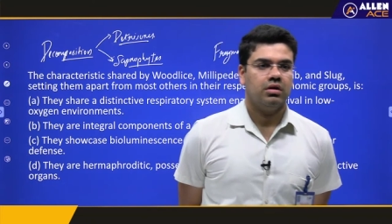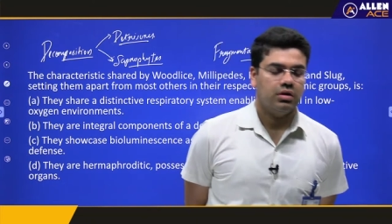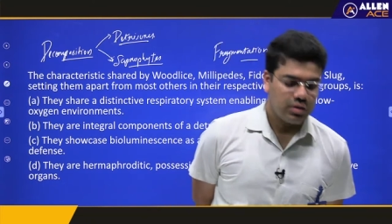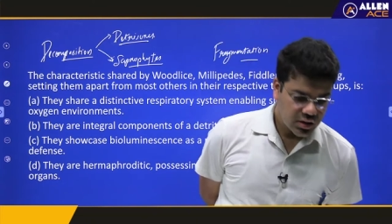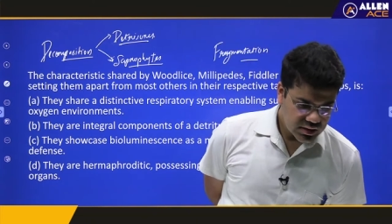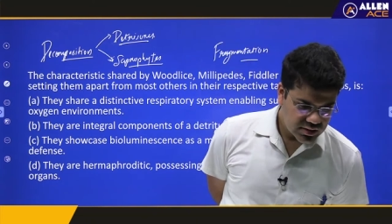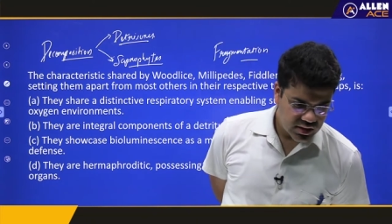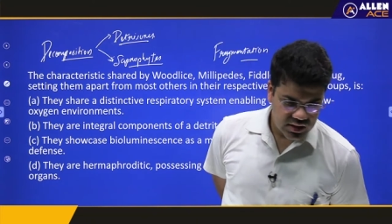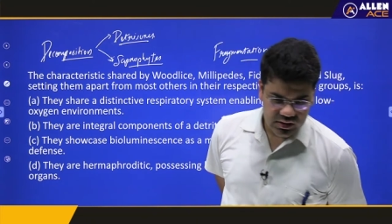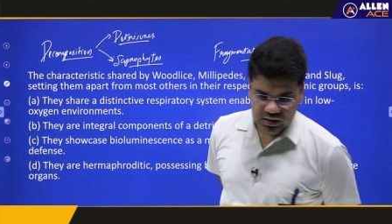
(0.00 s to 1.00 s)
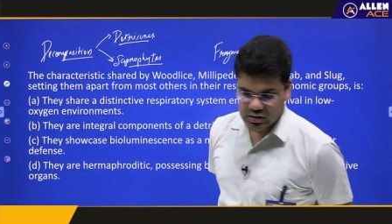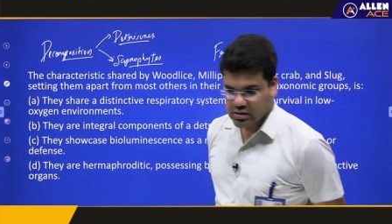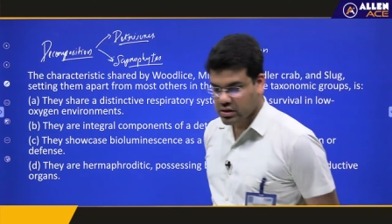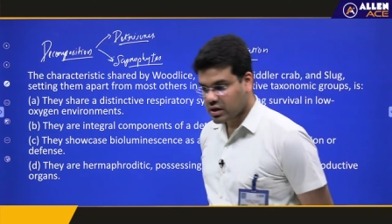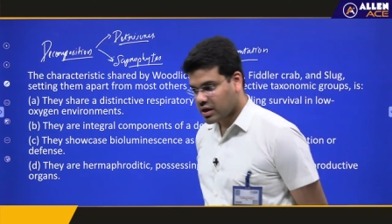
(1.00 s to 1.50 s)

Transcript: The third stage is